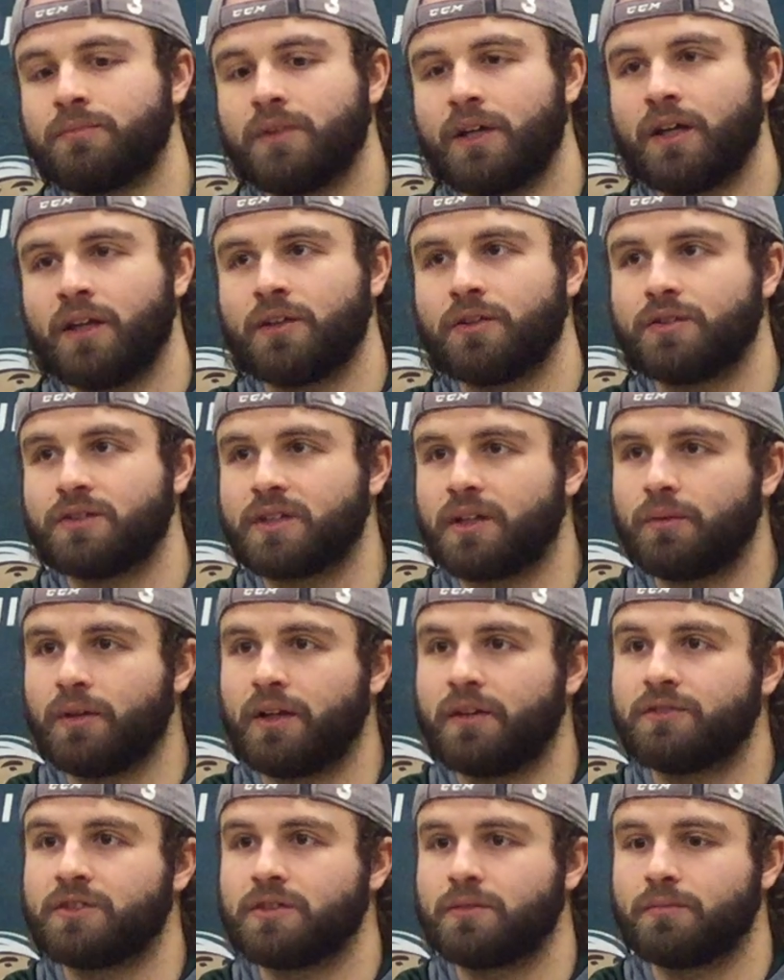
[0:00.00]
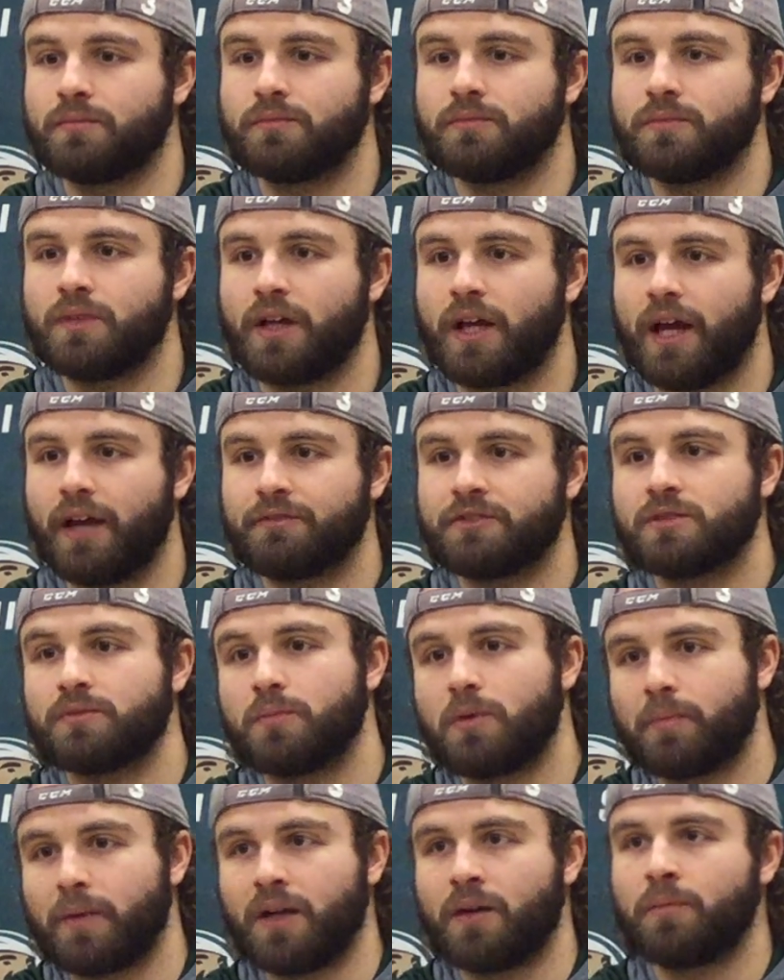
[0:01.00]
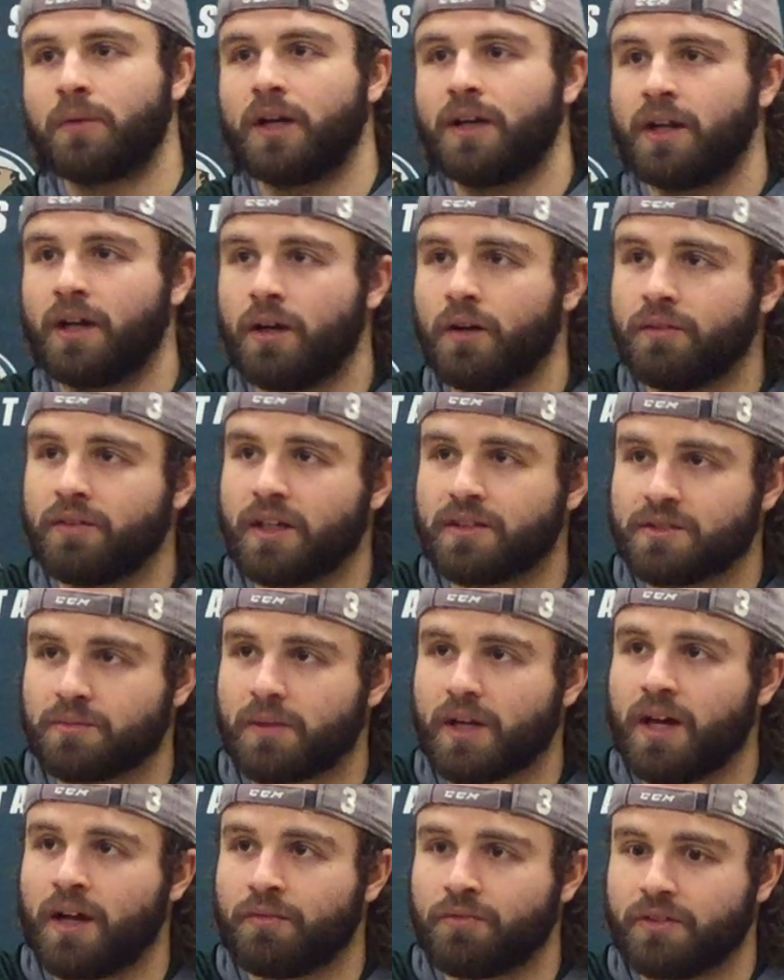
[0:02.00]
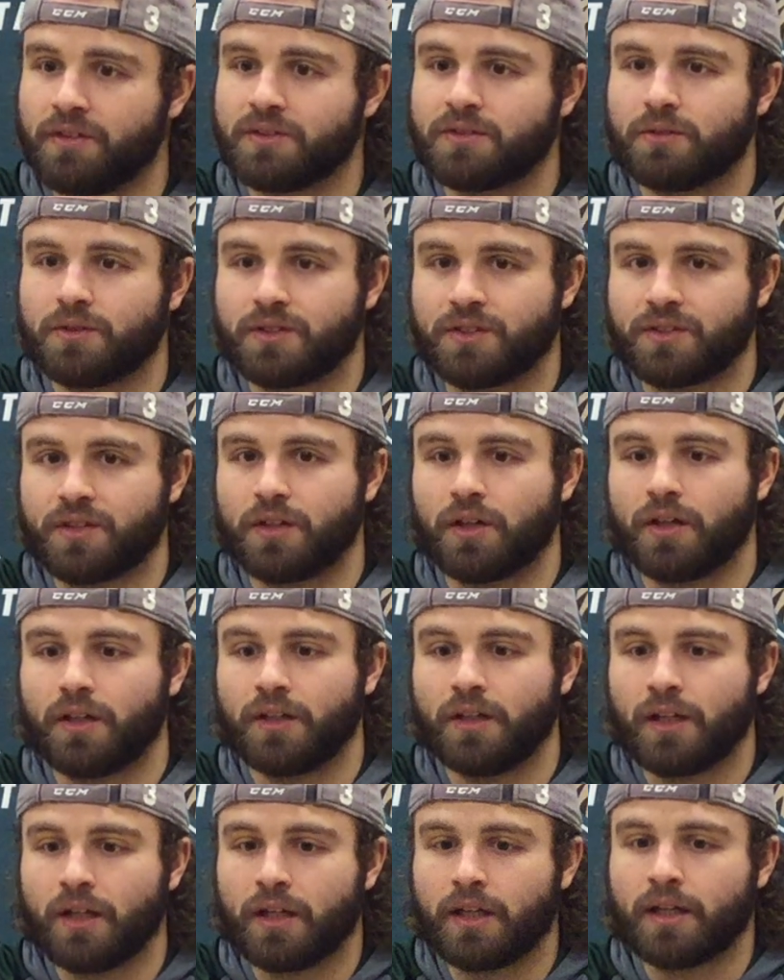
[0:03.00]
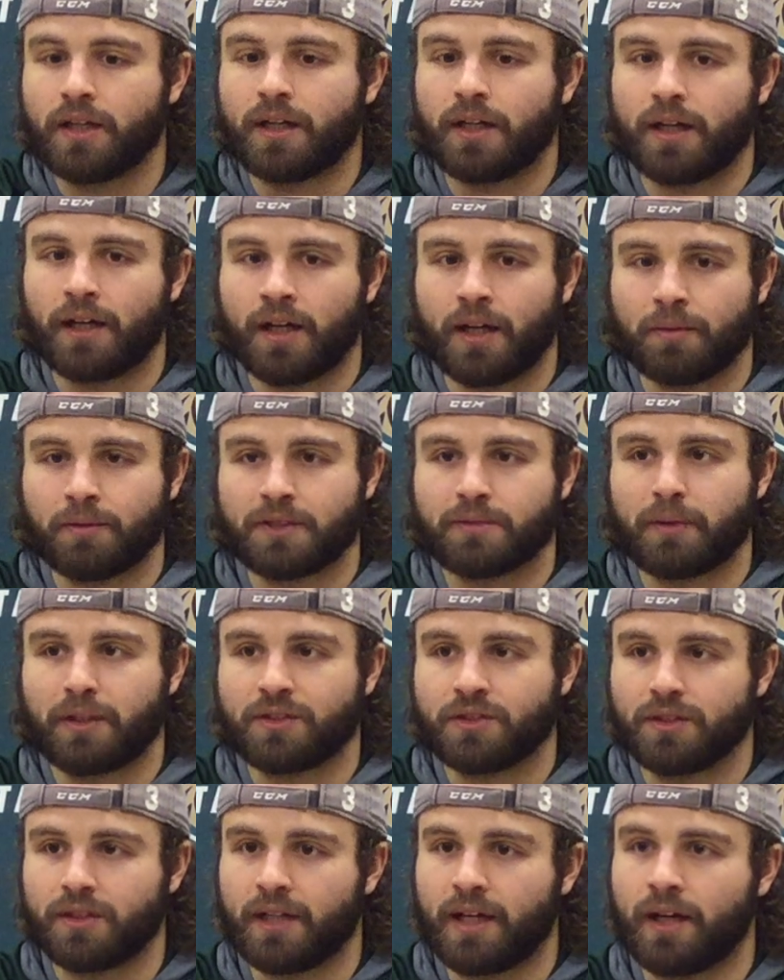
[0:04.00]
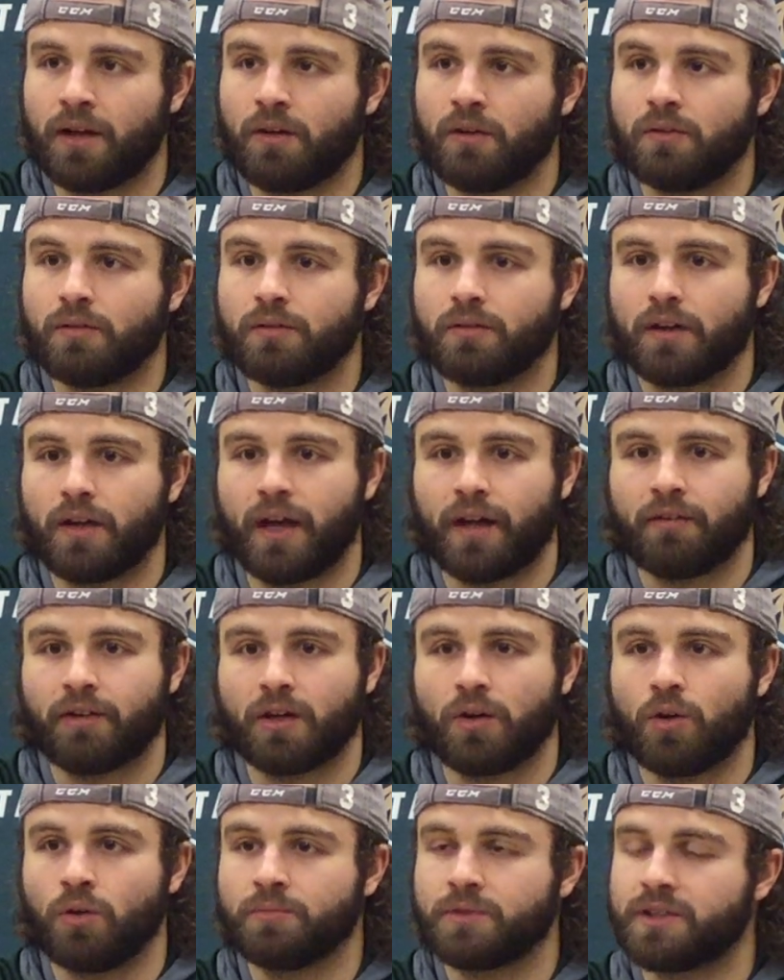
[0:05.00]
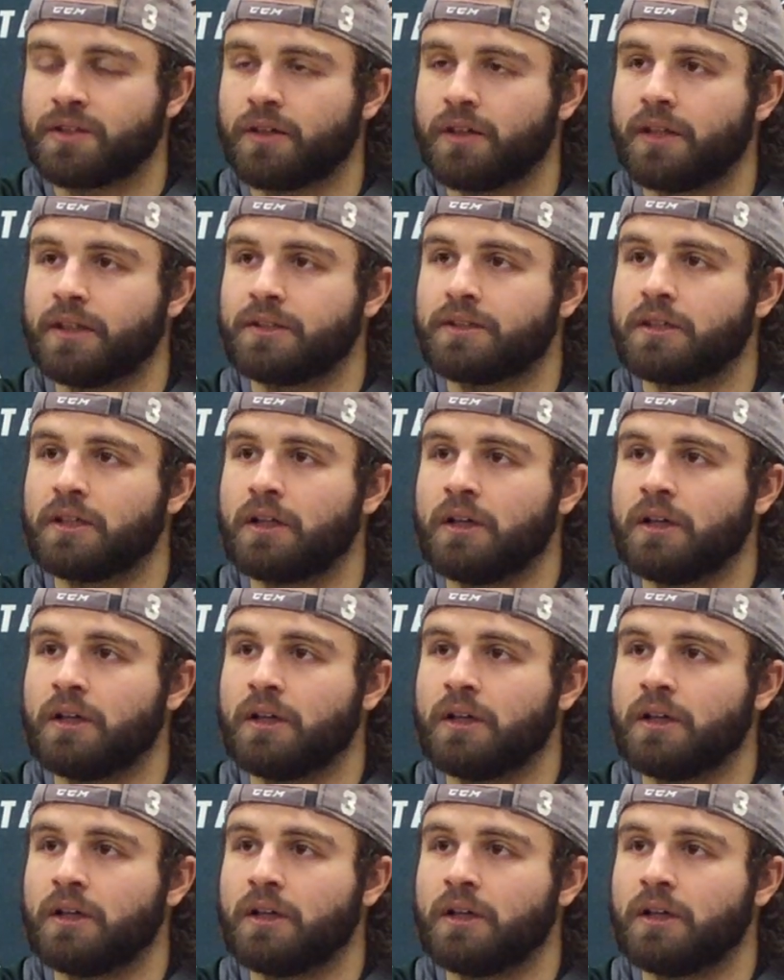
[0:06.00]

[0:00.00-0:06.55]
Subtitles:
Yeah, like you said, we have some momentum right now. We've got some confidence, which is good, especially now having a home series.